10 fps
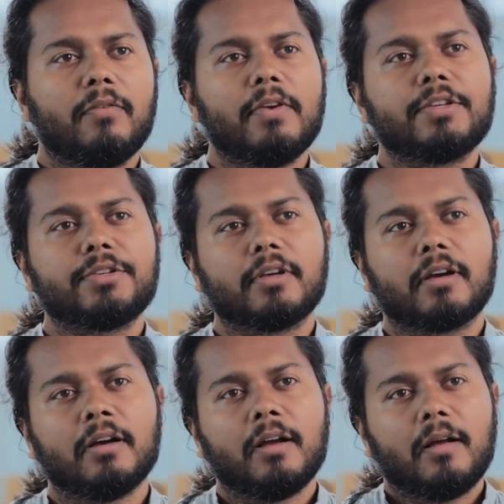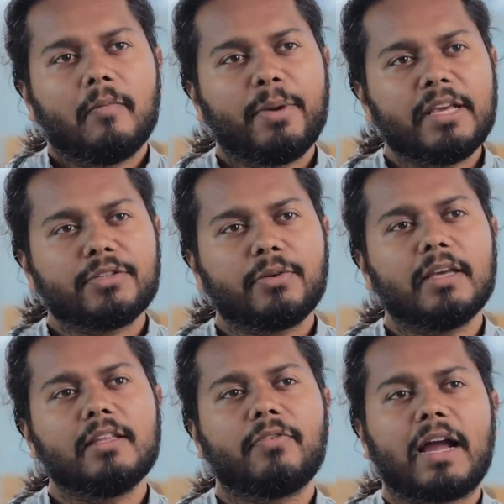which uh, brings
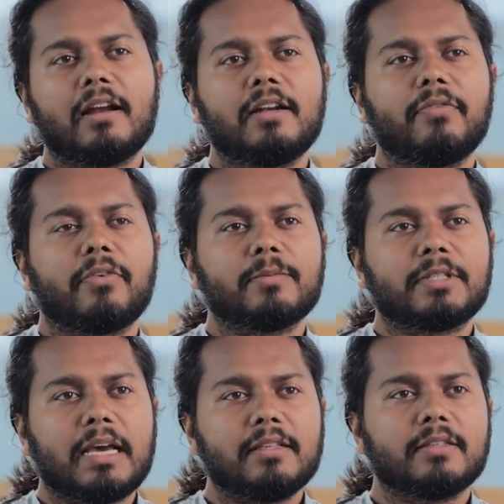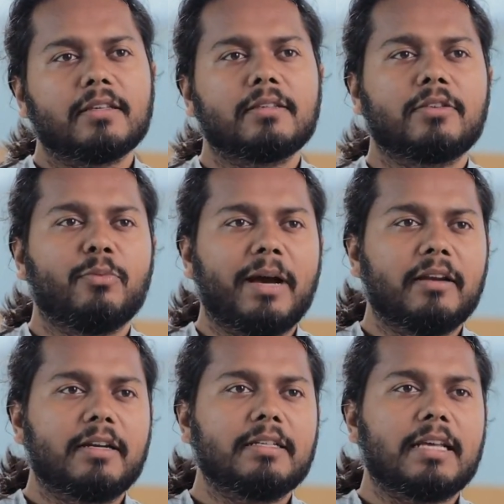together faculty from sciences,
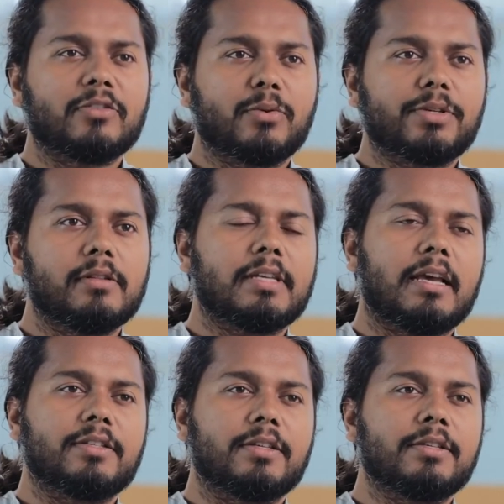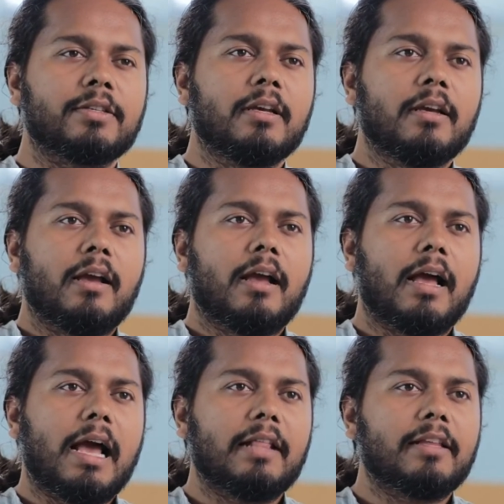humanities and social sciences.
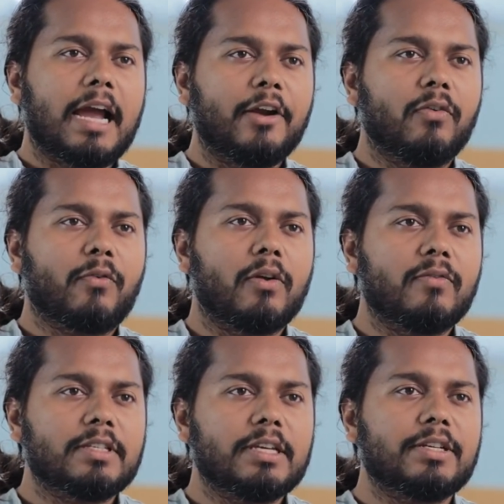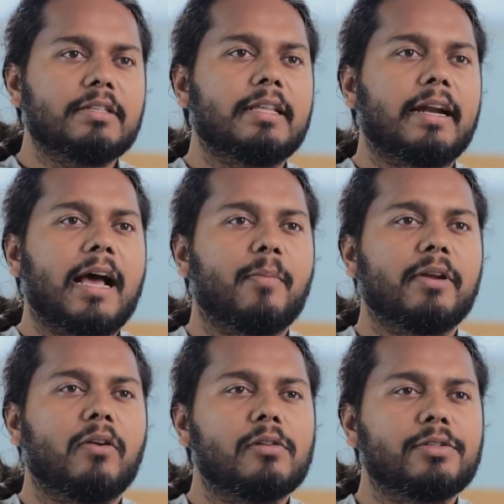And the kind of conversations that
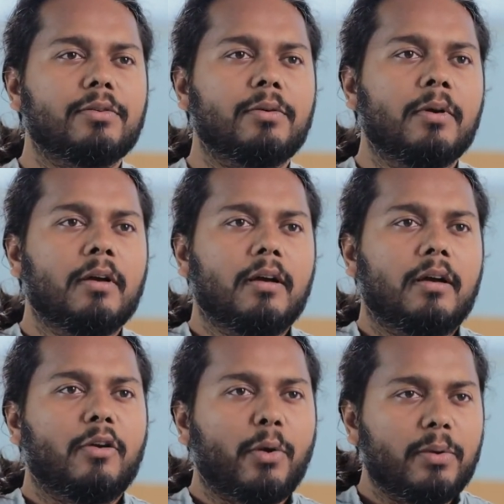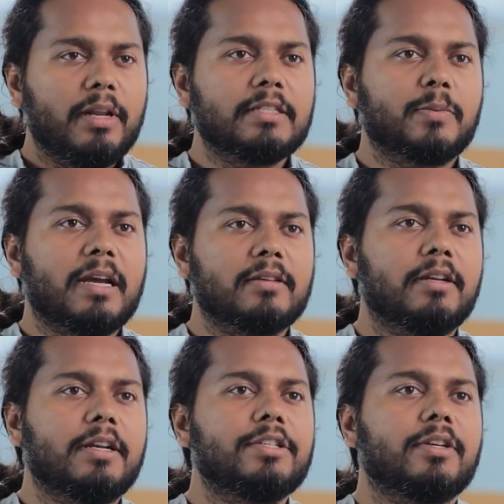happen also not only inspires the
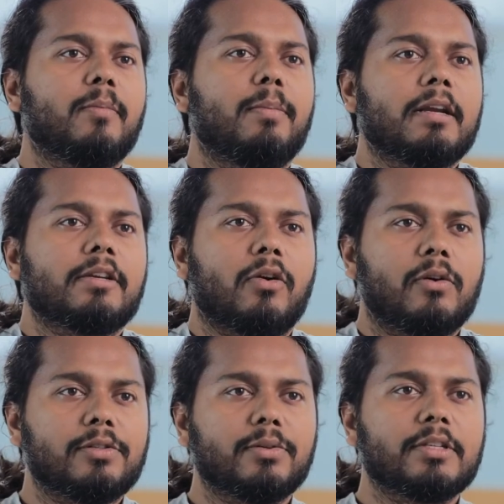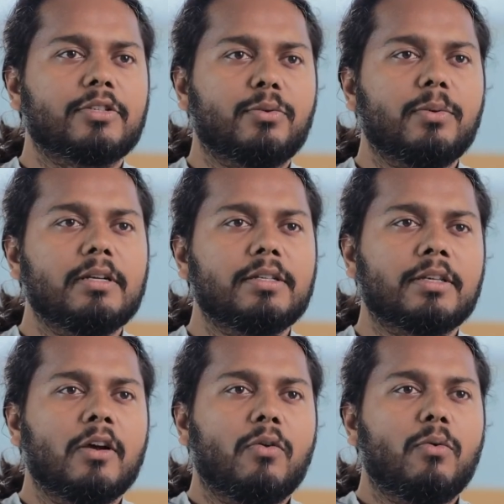teacher but also the students
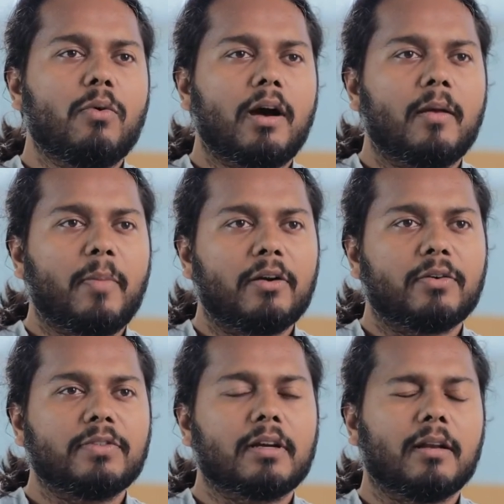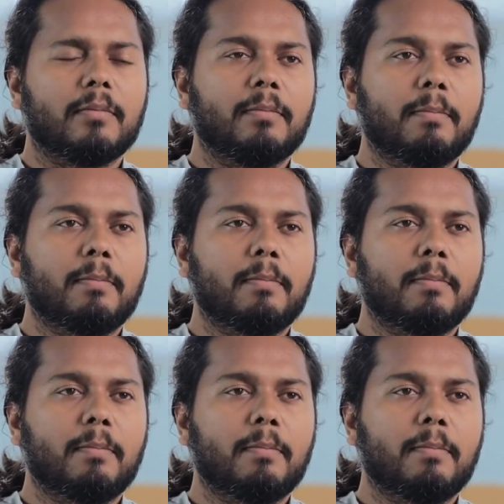who are part of the club.